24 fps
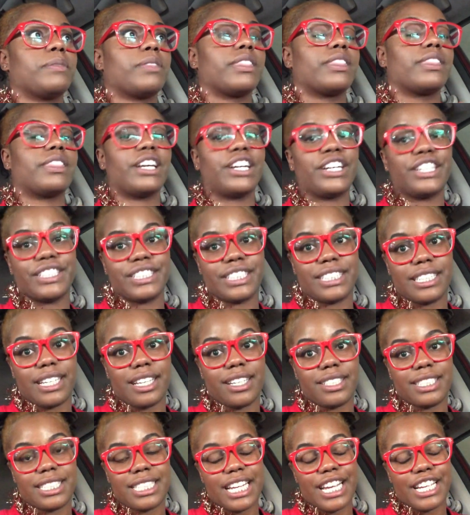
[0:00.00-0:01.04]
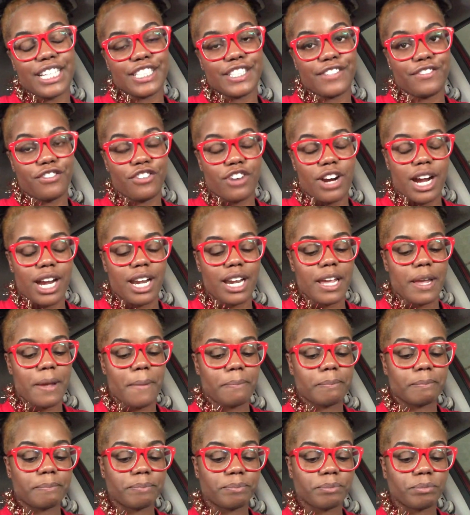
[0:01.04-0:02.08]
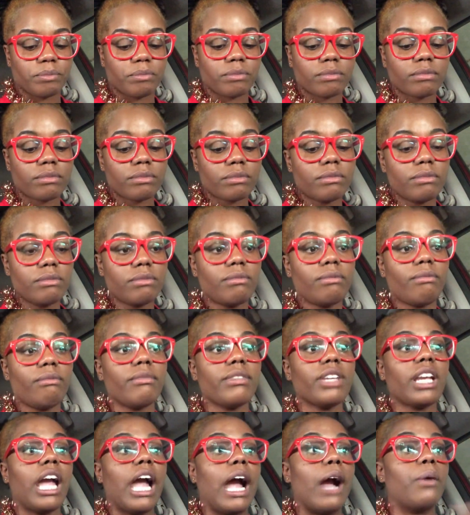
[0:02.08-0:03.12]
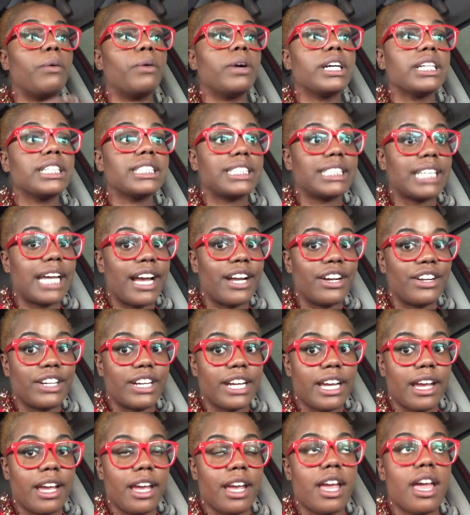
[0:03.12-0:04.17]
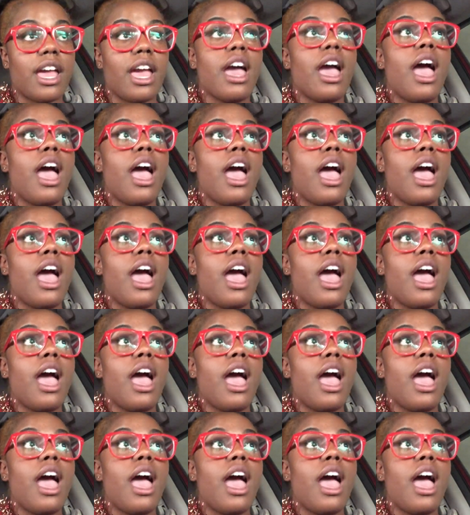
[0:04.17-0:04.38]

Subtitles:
Thursday. Today is Friday. I work Saturday,